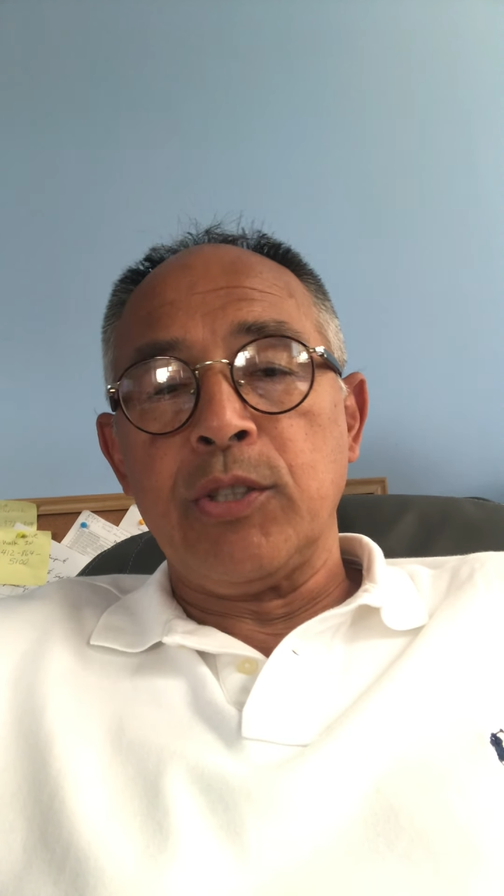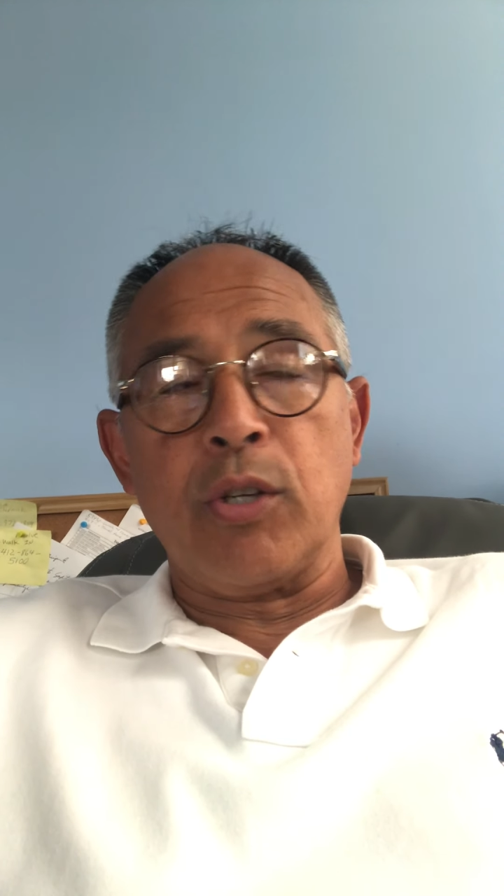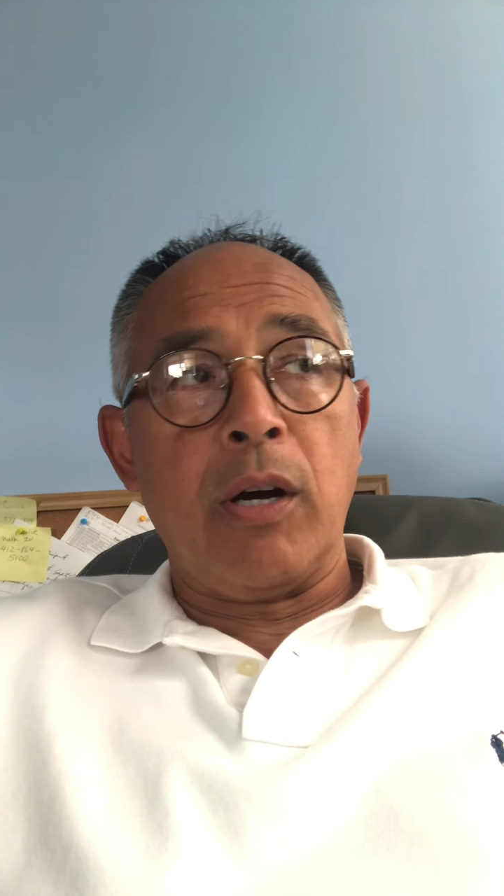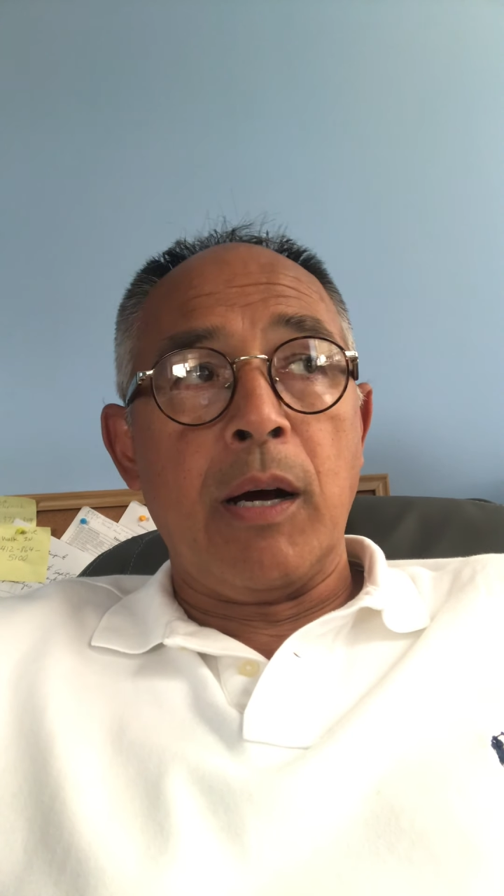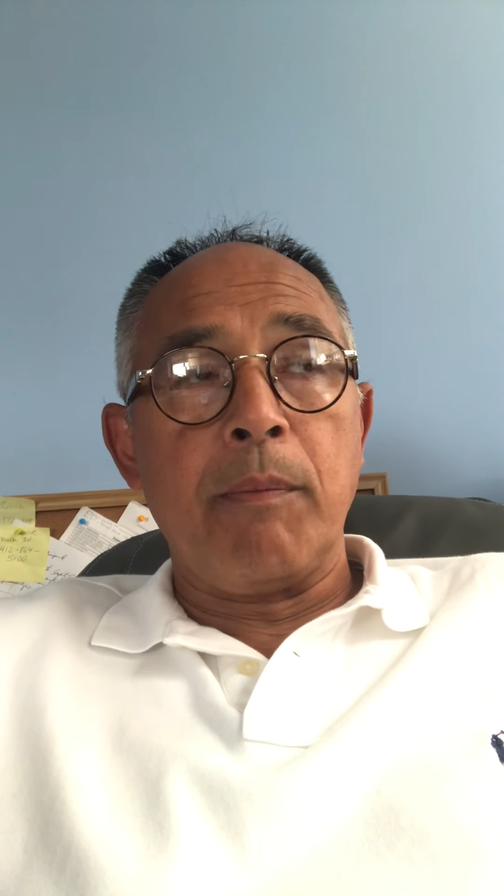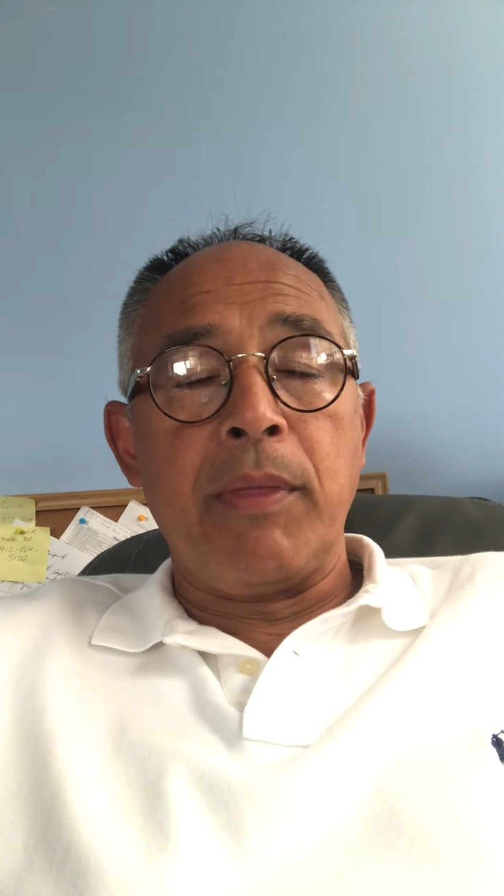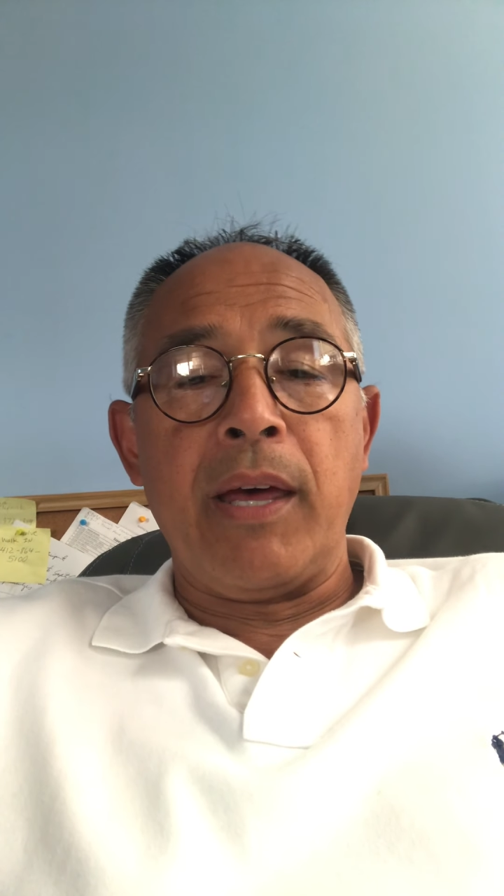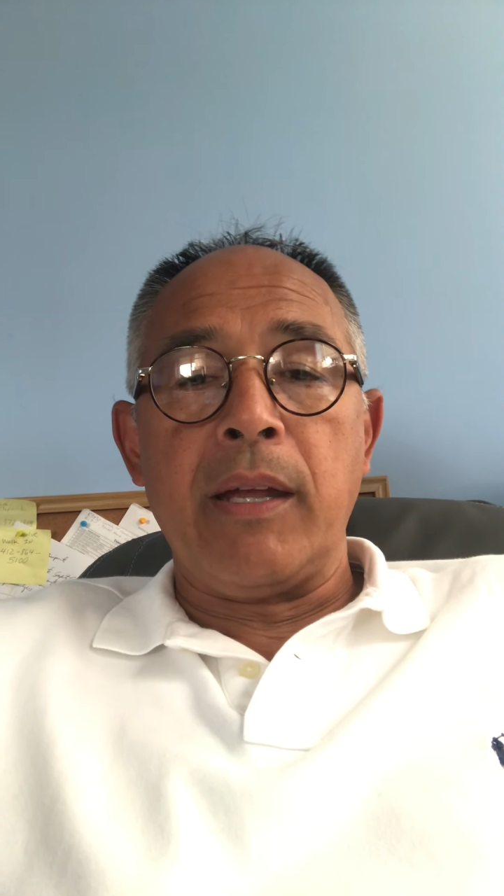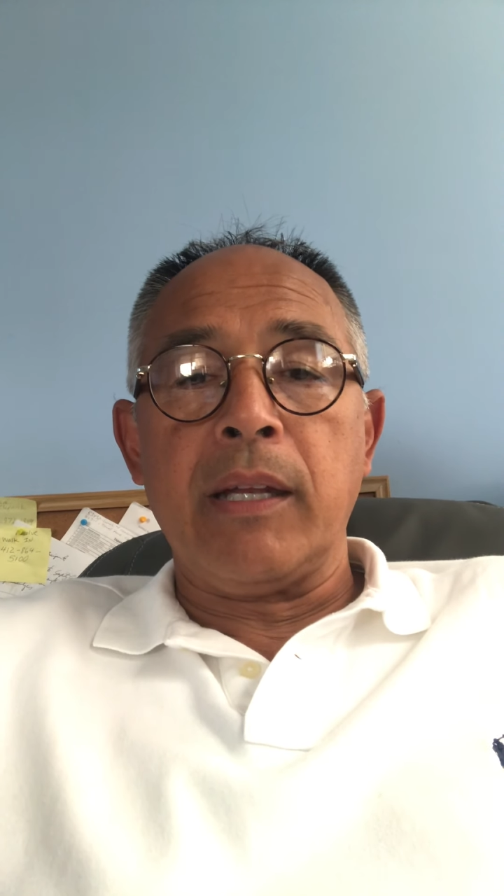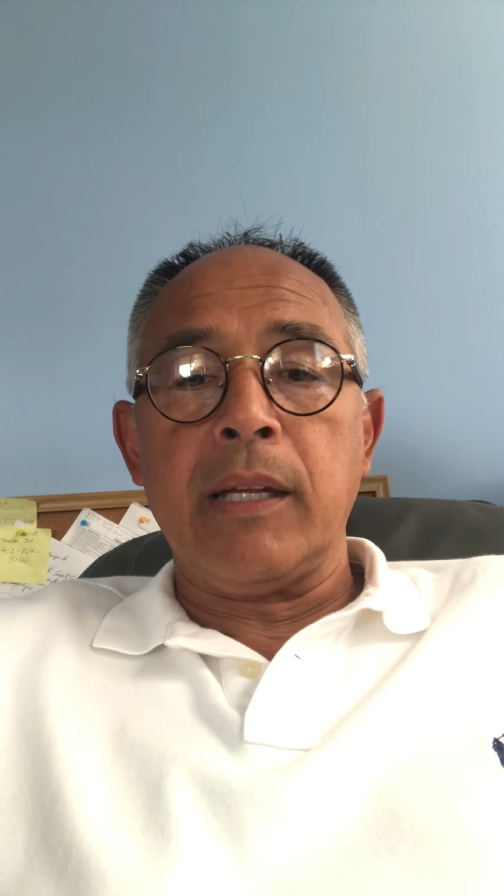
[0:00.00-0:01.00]
job
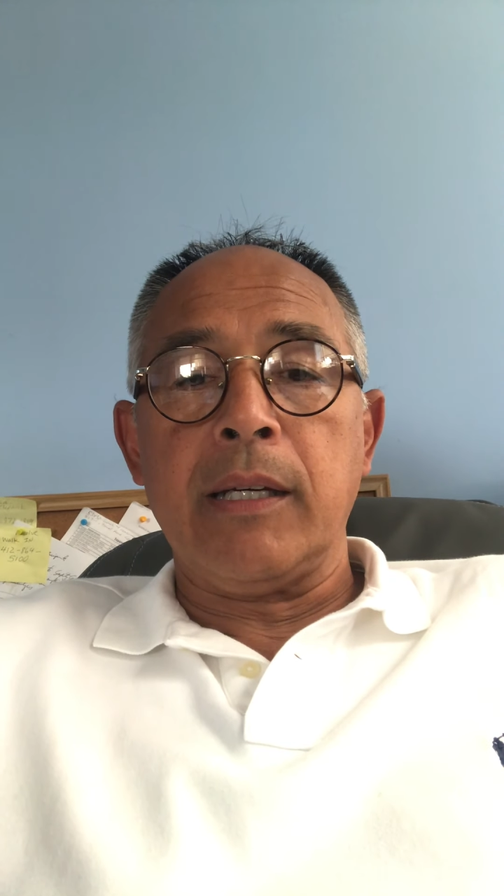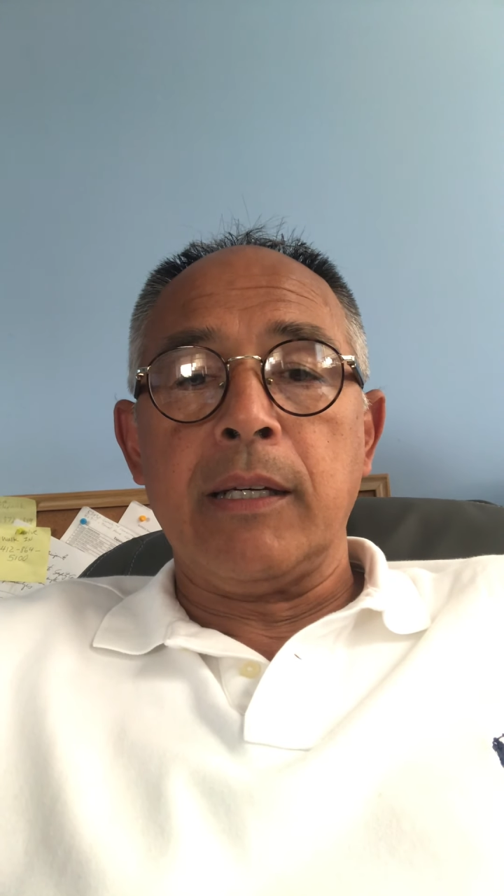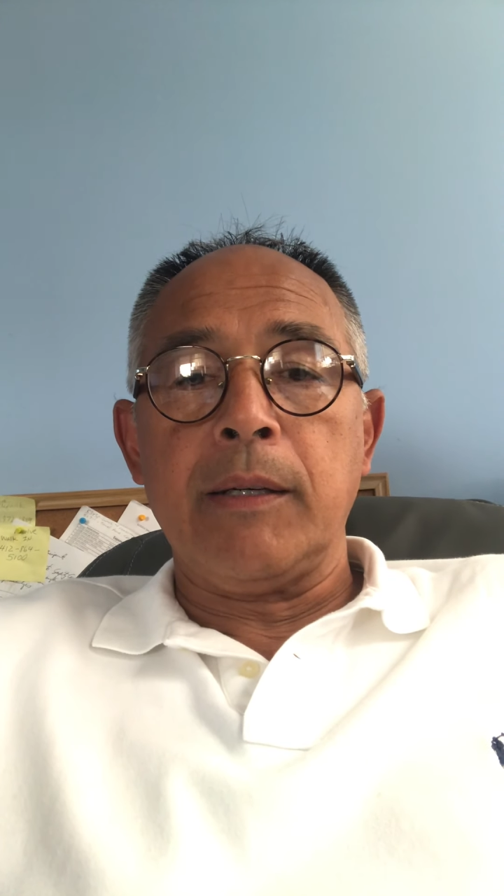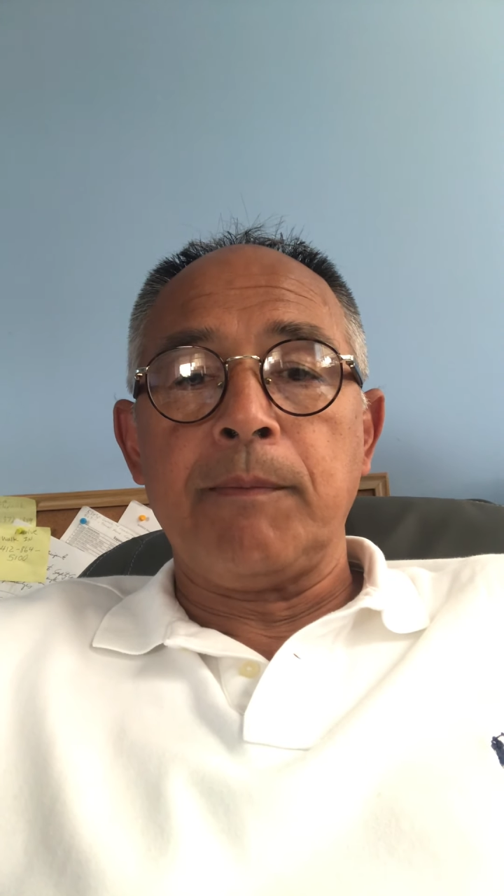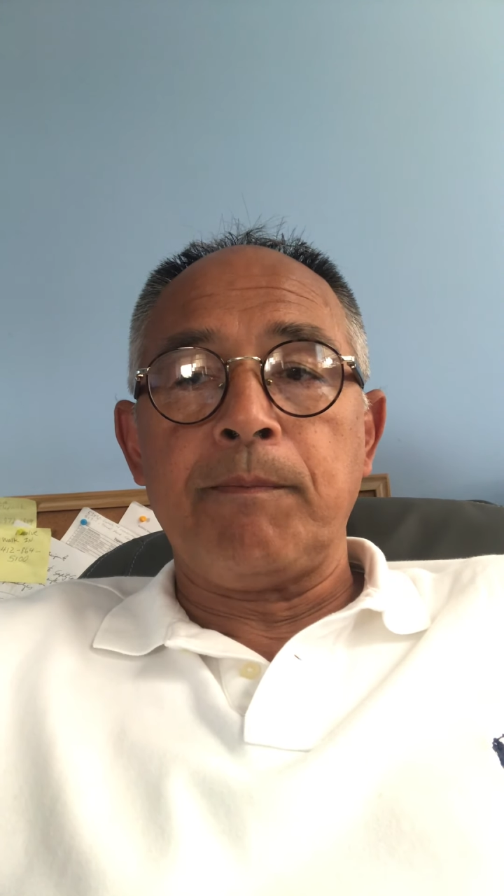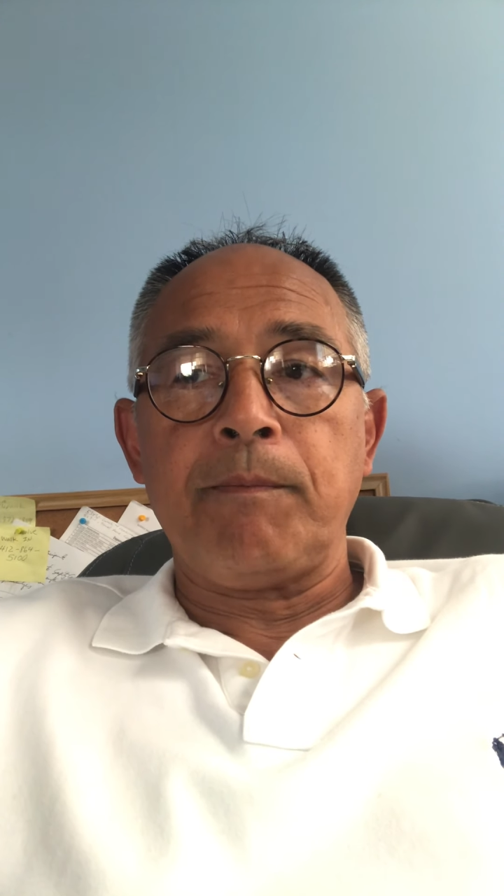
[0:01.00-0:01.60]
that um,